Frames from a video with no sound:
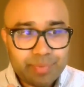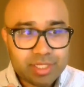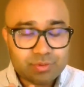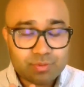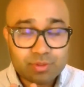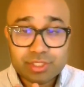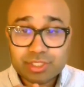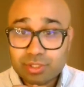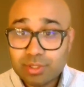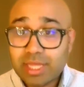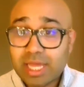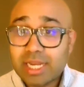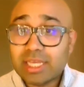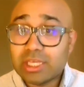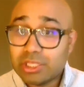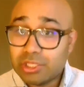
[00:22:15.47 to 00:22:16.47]
because we're still
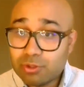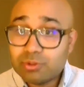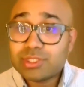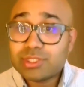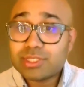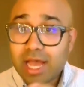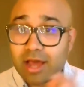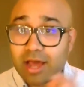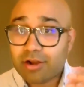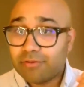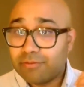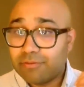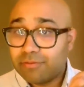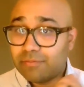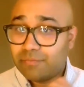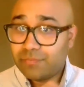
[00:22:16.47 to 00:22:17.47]
getting use out
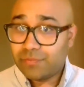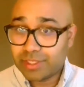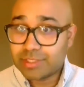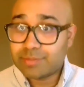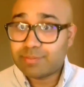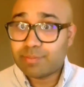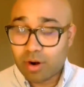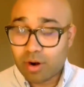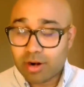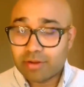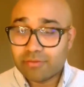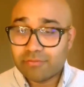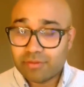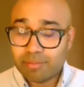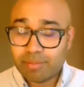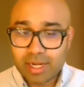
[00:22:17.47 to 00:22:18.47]
of this
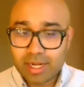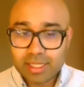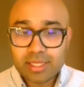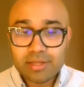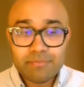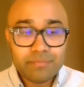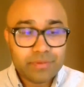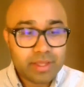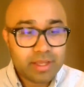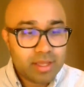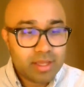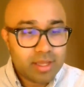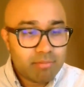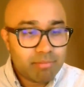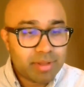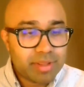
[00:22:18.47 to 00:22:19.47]
part of the body.
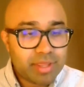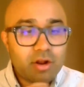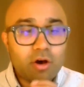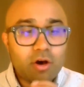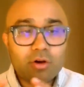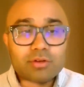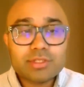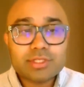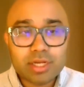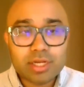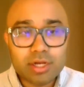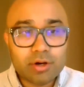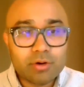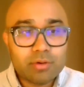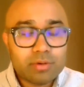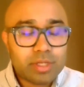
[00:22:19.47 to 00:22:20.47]
But then
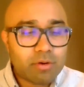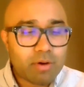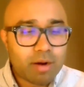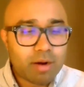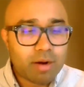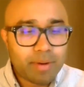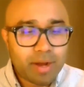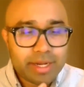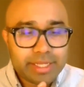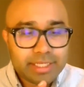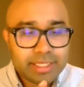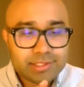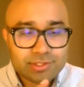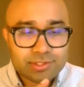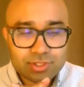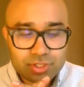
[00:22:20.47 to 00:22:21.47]
also, our
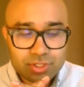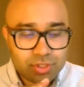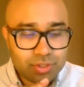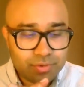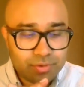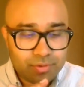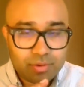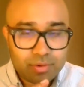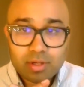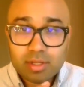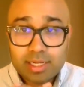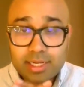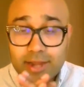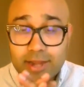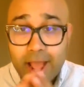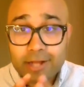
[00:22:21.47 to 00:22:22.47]
bodies do
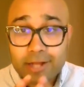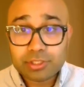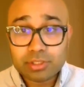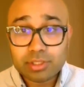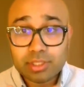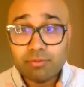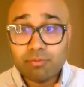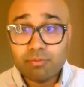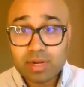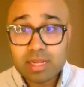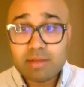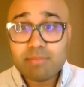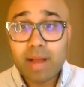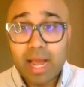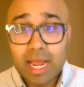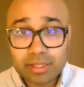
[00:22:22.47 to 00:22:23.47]
naturally
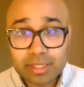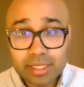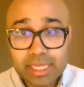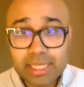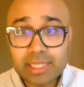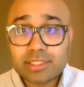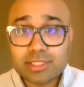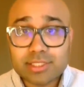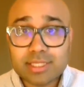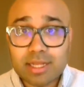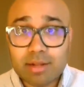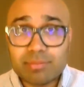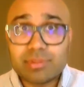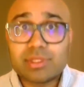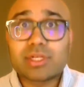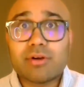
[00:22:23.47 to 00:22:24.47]
remyelinate to
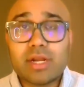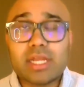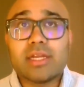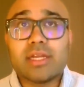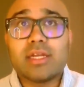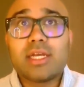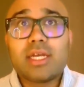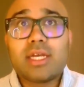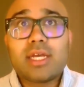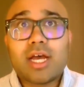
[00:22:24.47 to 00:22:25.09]
some degree,